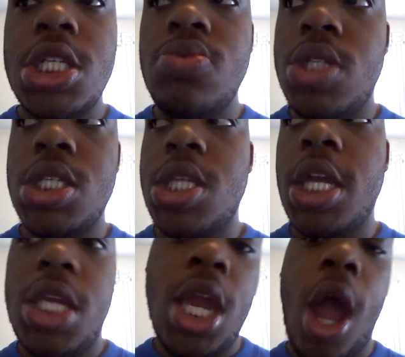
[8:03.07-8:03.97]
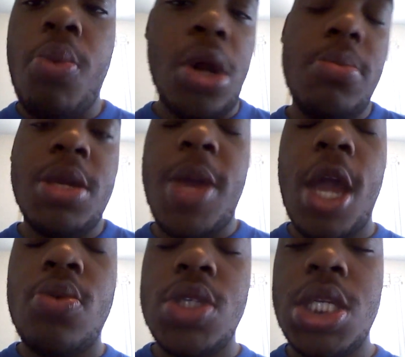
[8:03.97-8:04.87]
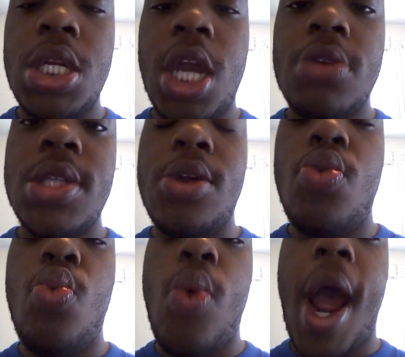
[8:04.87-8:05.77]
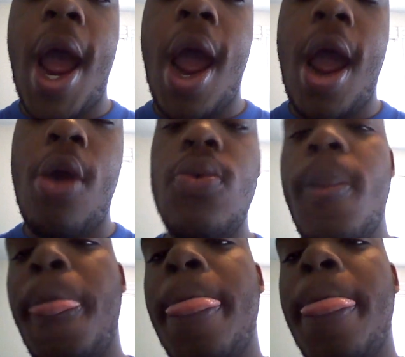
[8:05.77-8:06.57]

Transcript: She was just like, yeah, I want to be back with Sunny. I was like, wow.